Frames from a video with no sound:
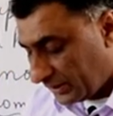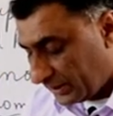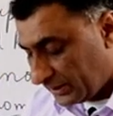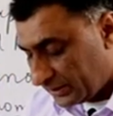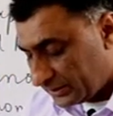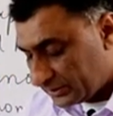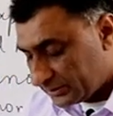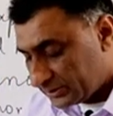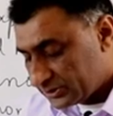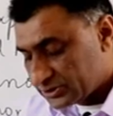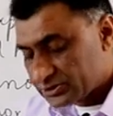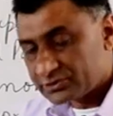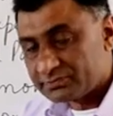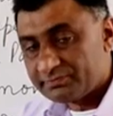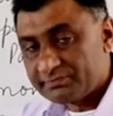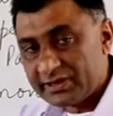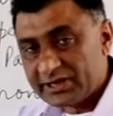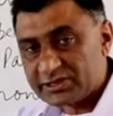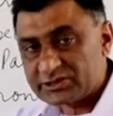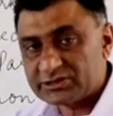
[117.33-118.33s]
And its
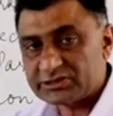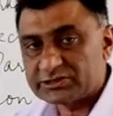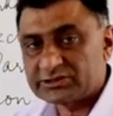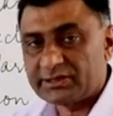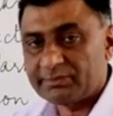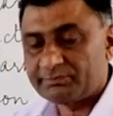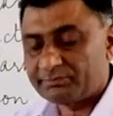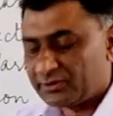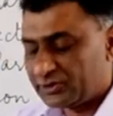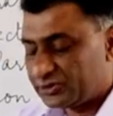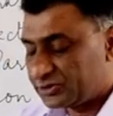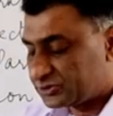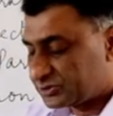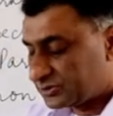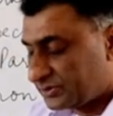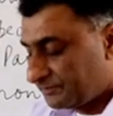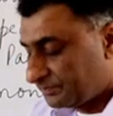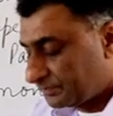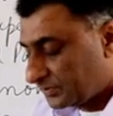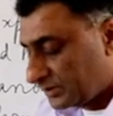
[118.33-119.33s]
best example
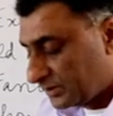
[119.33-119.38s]
is